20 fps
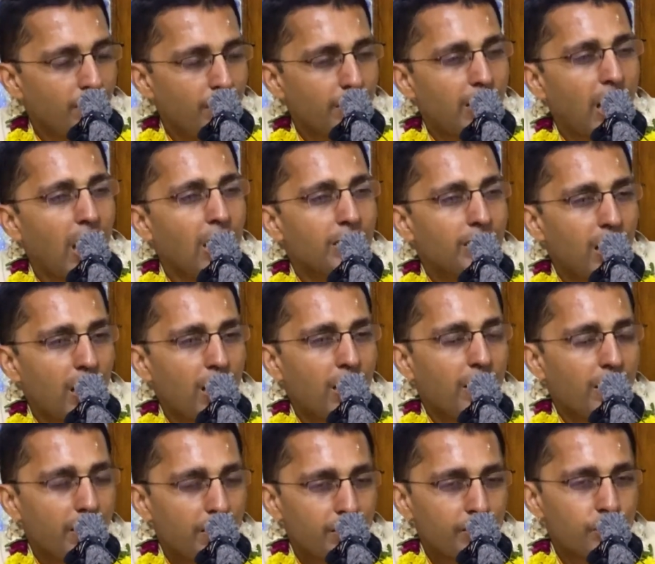
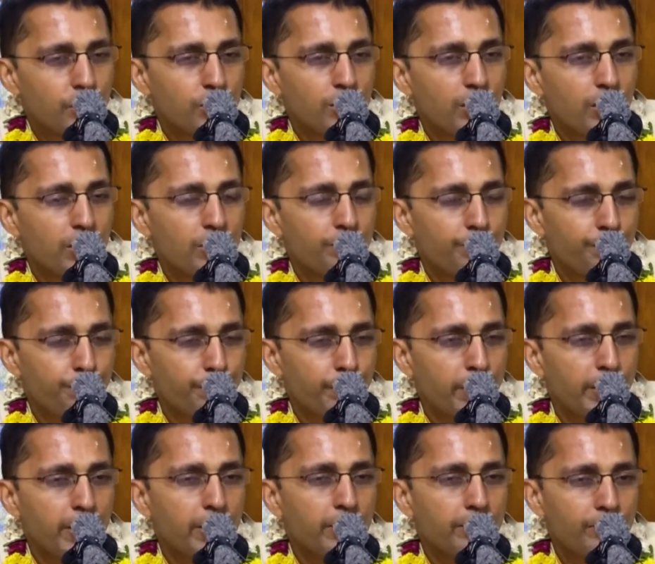Radha Krishna
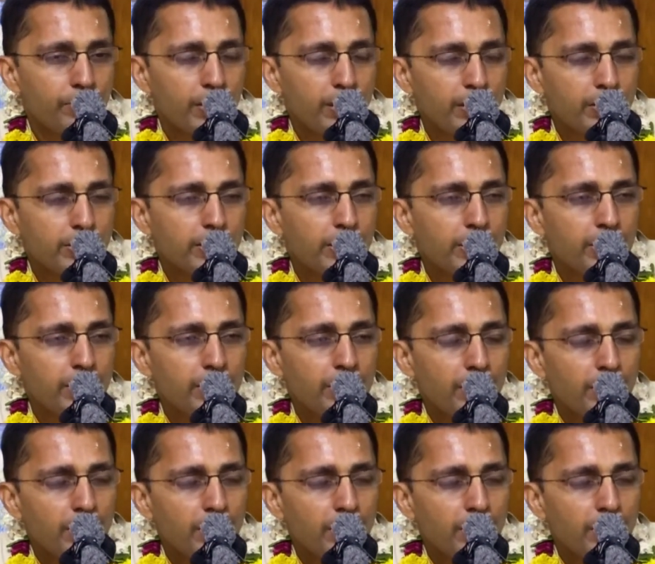Pranavikritir